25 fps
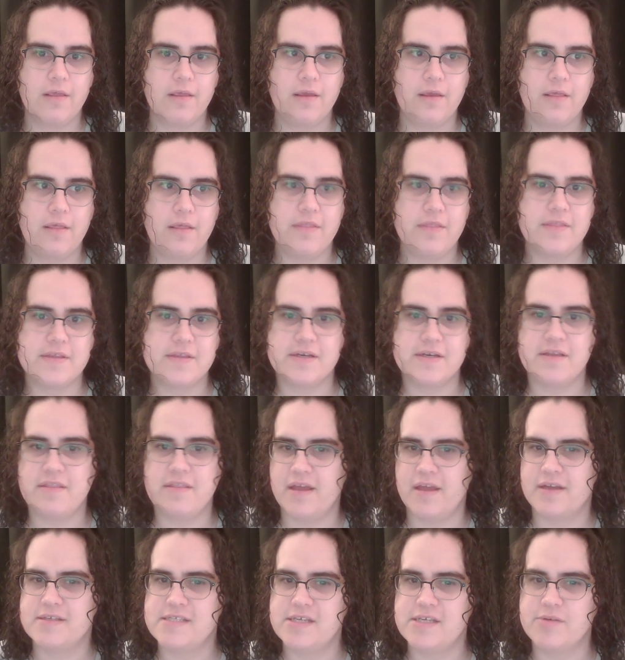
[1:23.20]

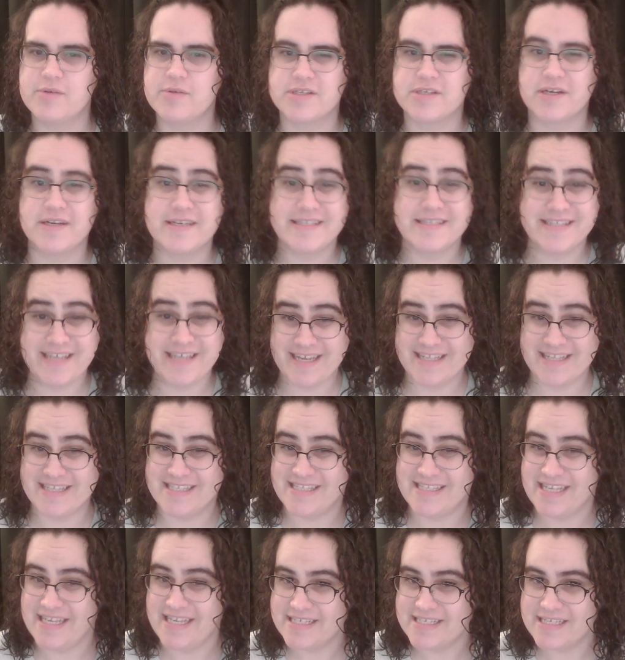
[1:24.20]
Their sequels aren't second
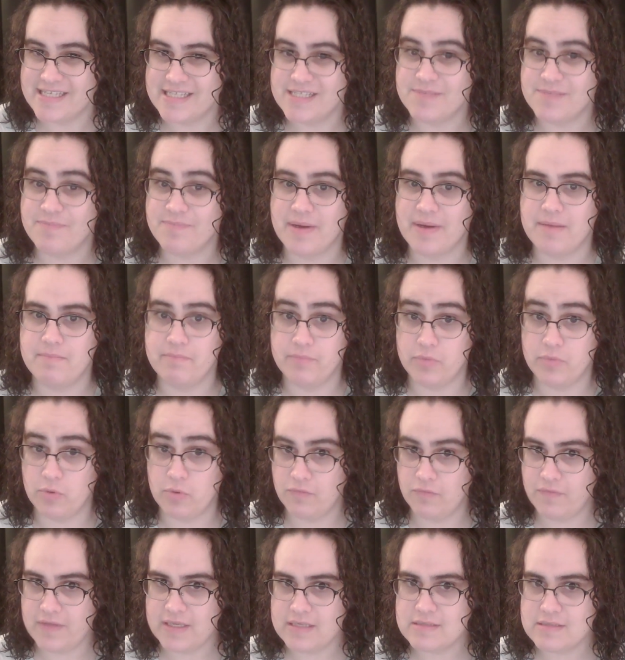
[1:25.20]
seasons but
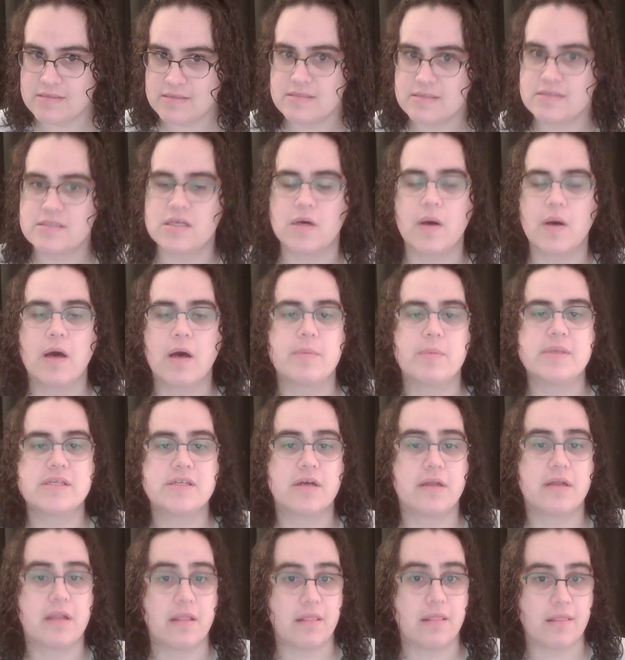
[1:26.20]
movies, so I'll be
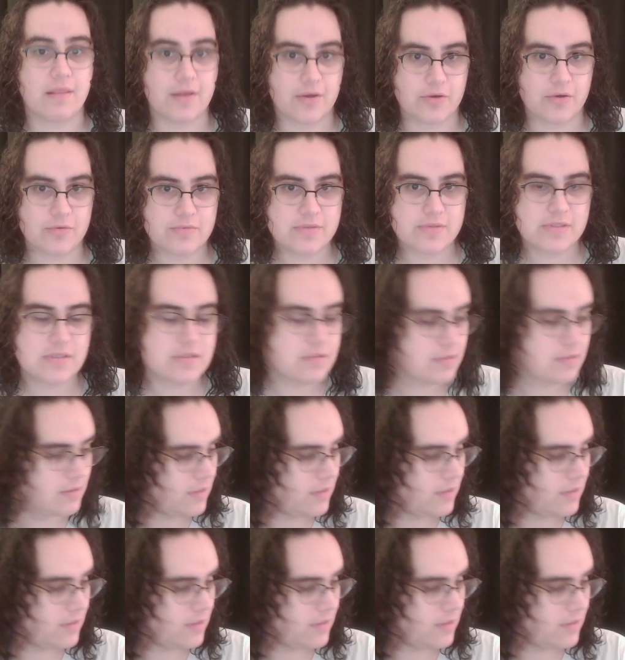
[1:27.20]
starting those.